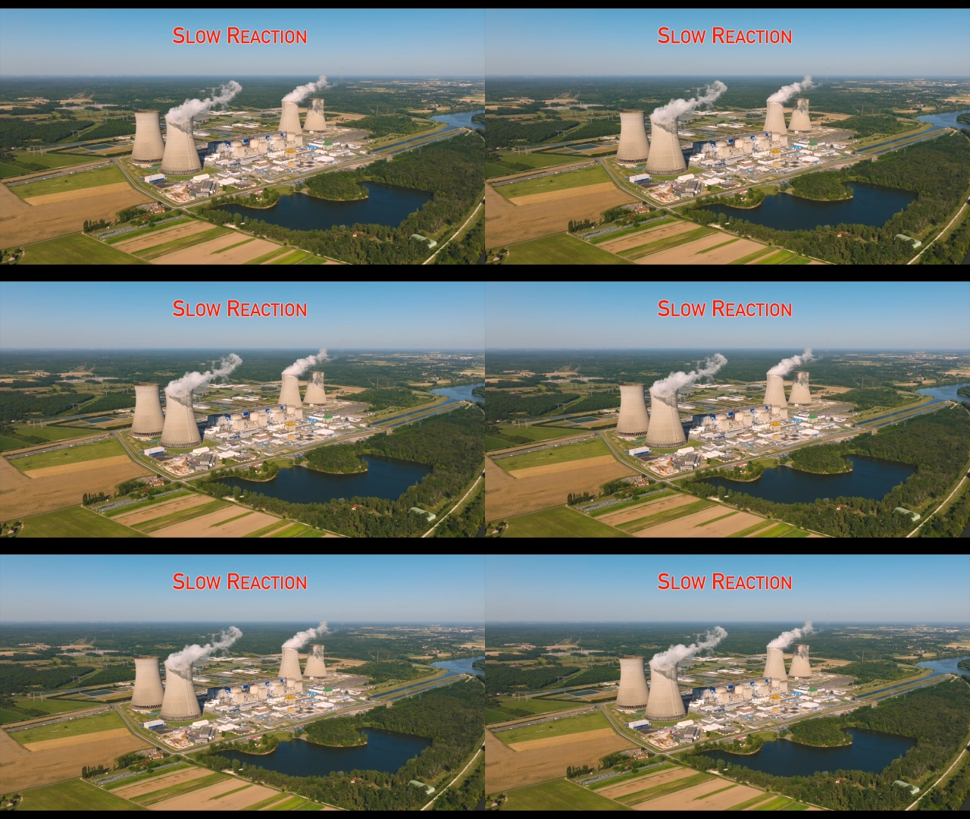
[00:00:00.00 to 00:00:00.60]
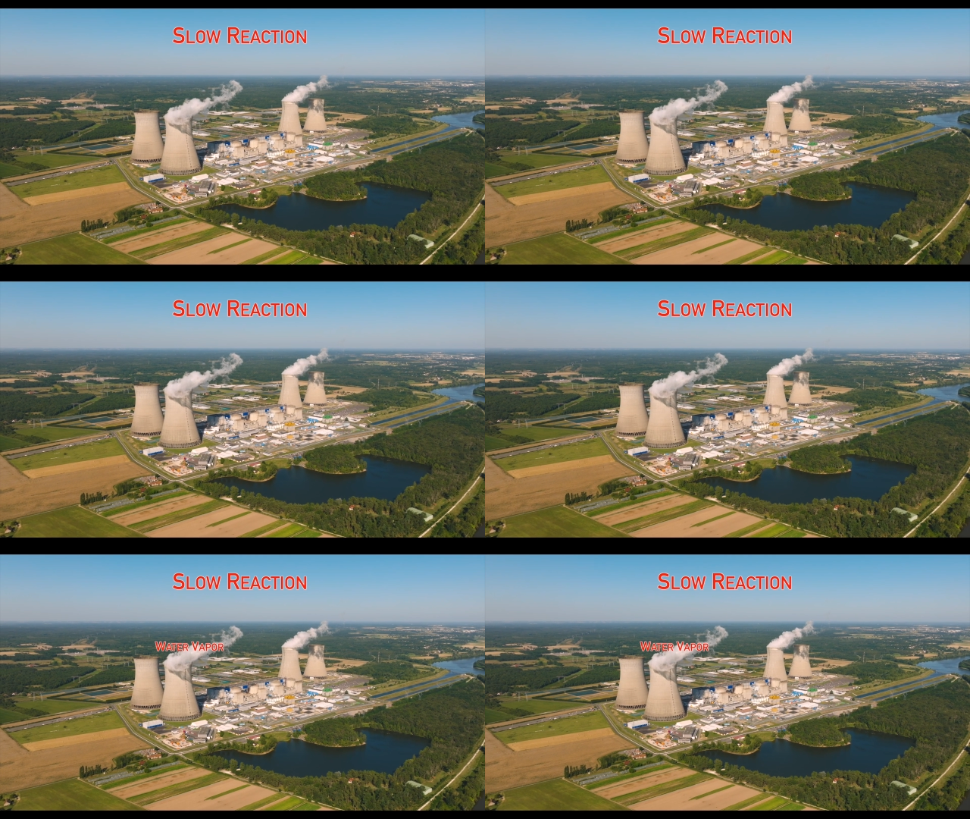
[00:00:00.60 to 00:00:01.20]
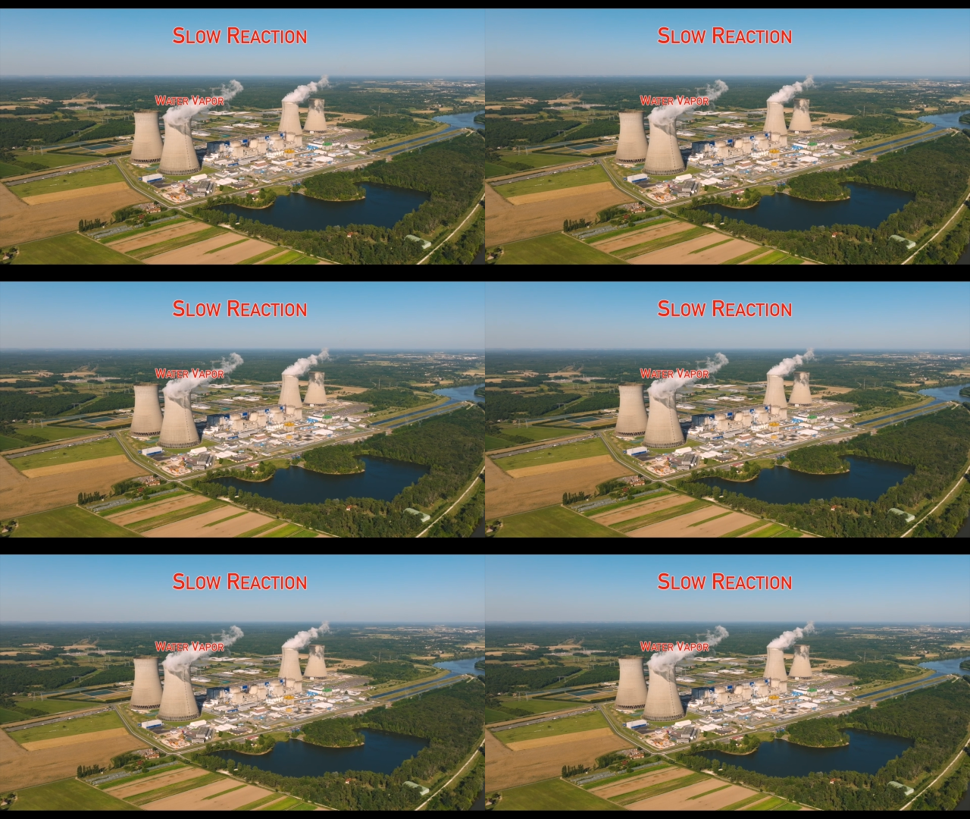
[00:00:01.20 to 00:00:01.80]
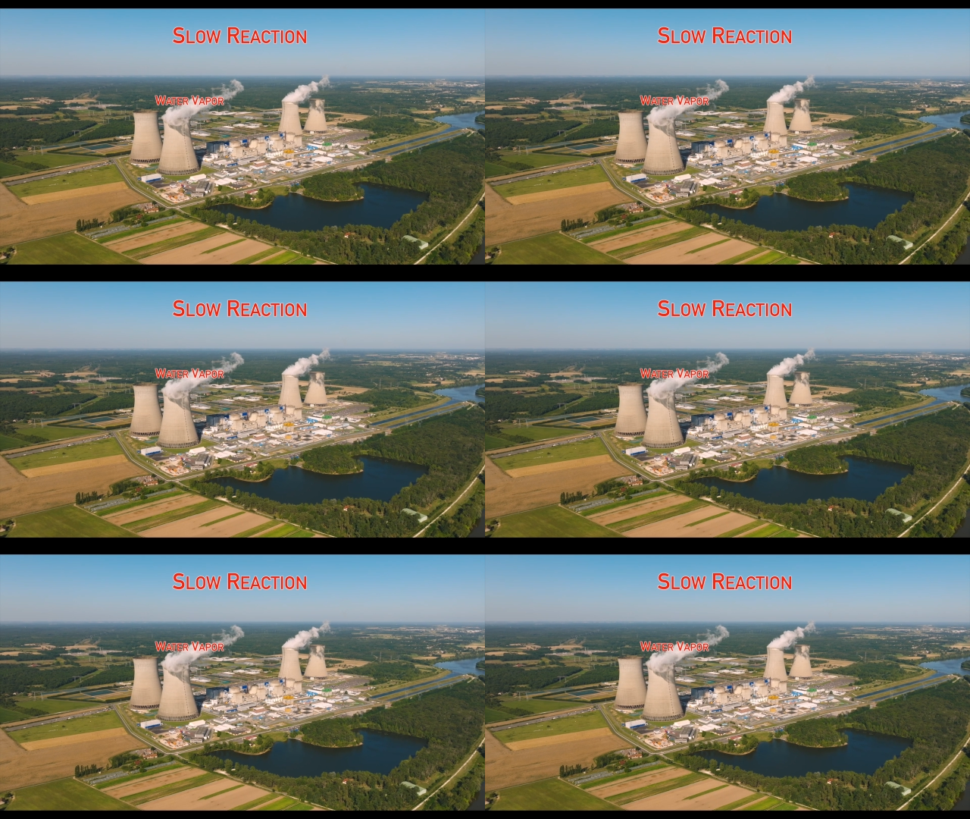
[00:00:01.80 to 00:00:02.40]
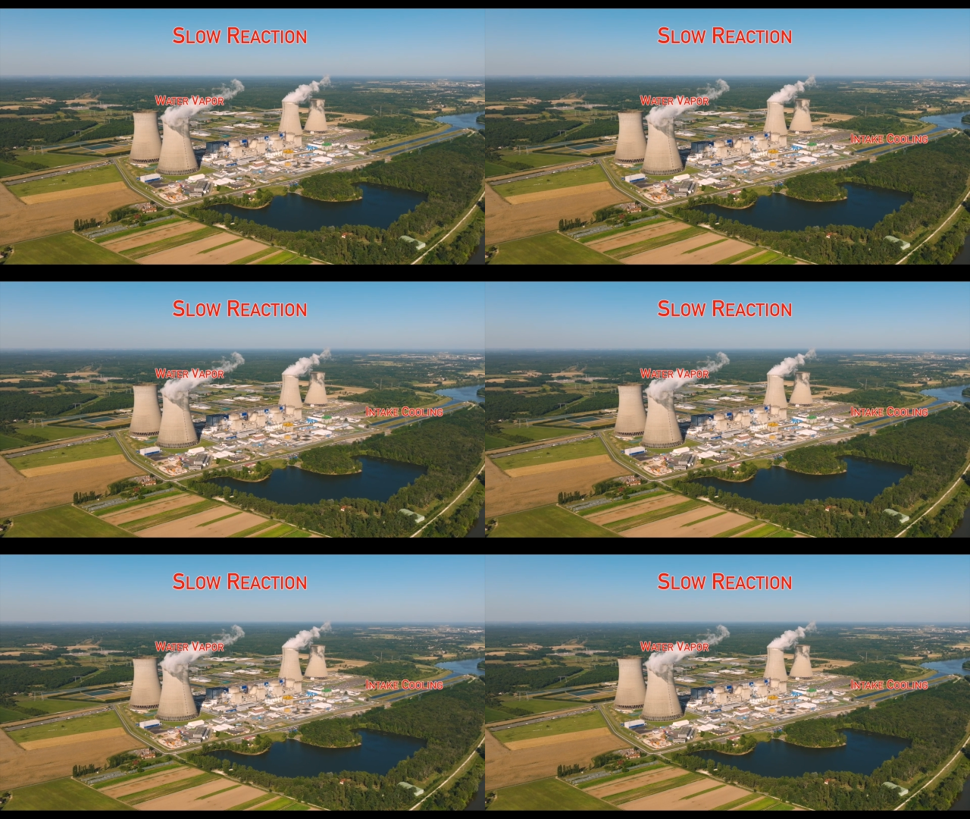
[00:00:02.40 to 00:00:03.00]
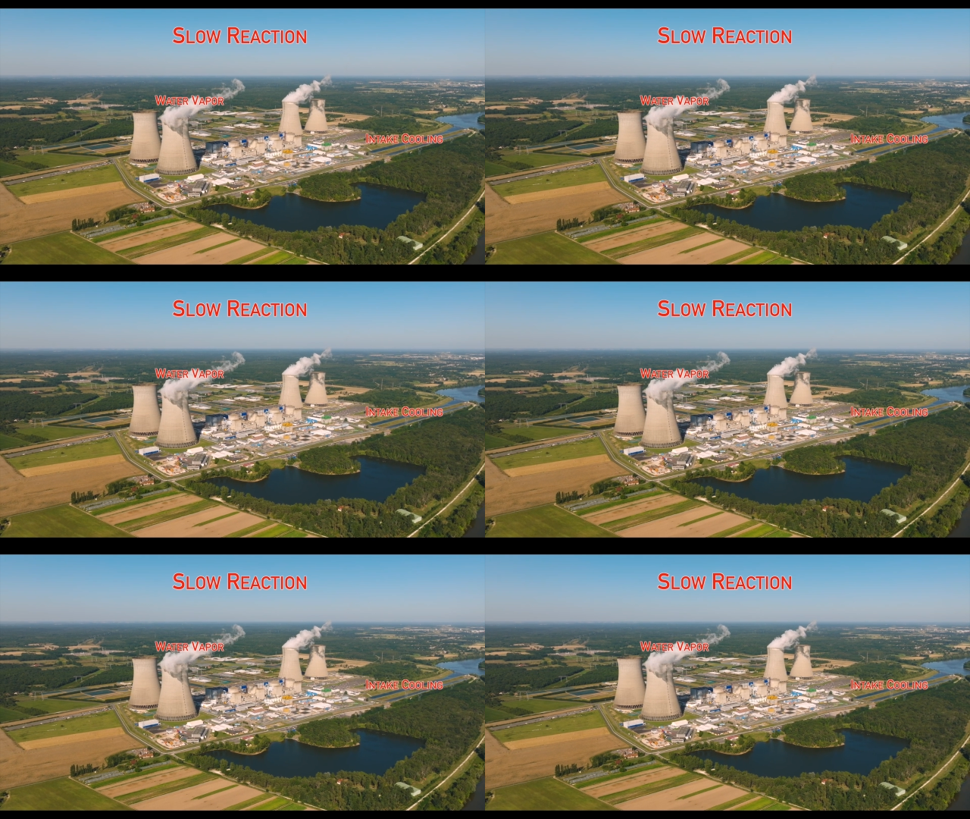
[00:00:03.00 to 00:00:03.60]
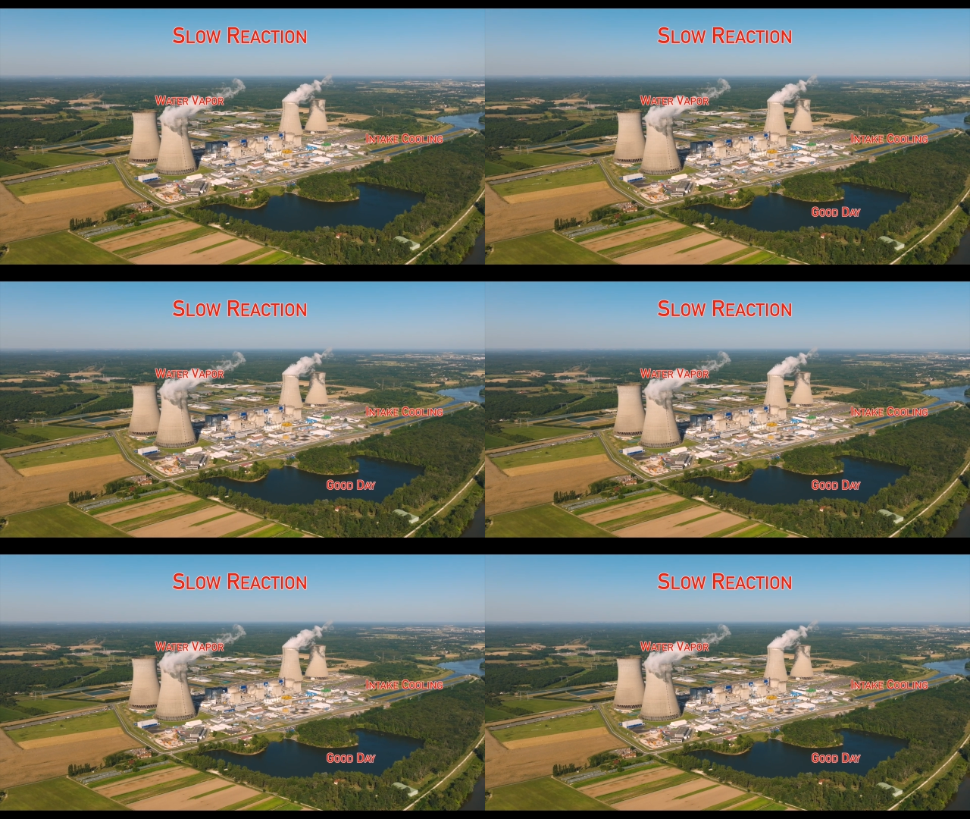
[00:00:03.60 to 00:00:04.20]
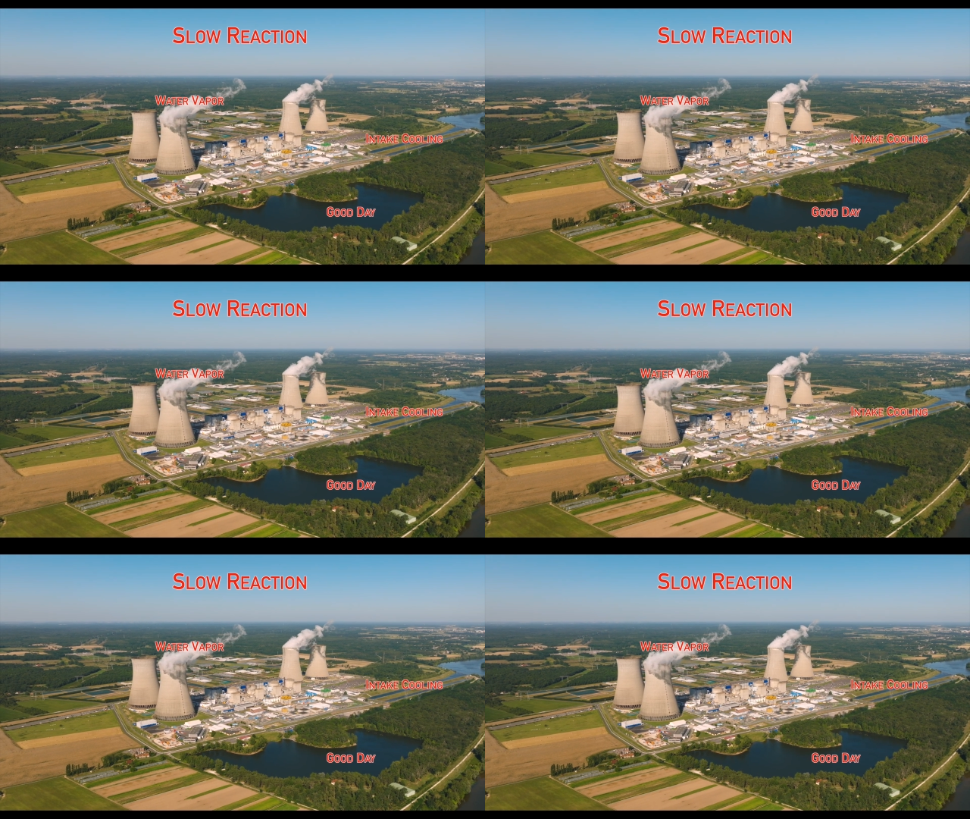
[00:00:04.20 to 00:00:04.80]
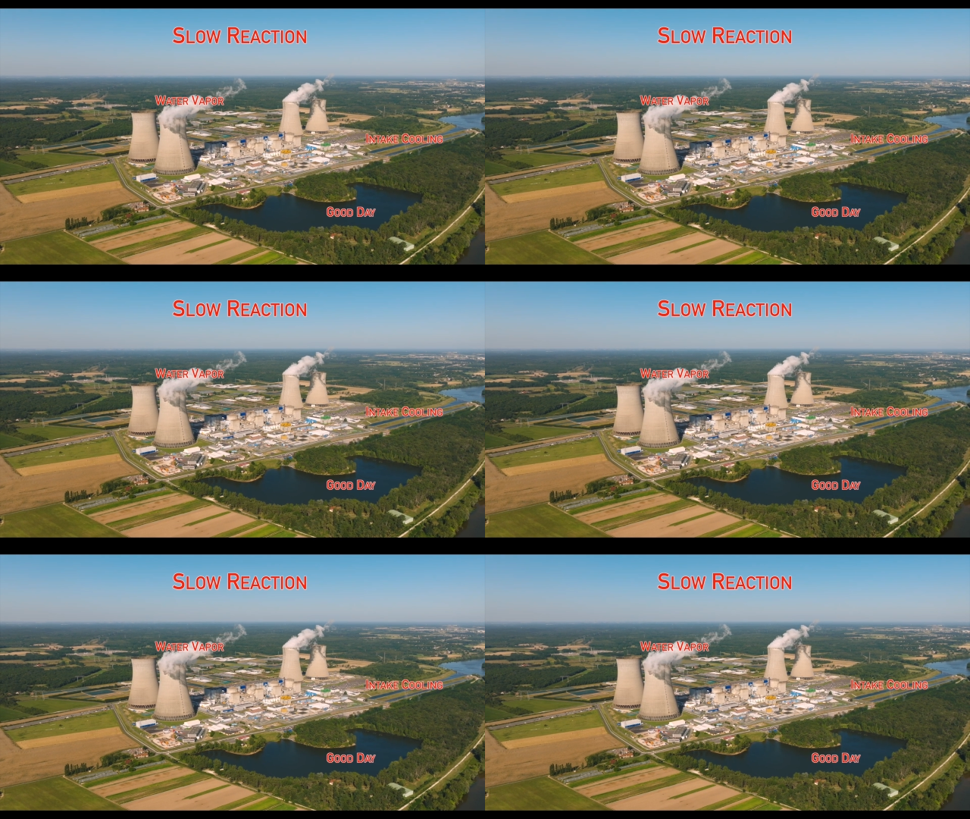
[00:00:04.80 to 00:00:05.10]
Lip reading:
(no speaker visible)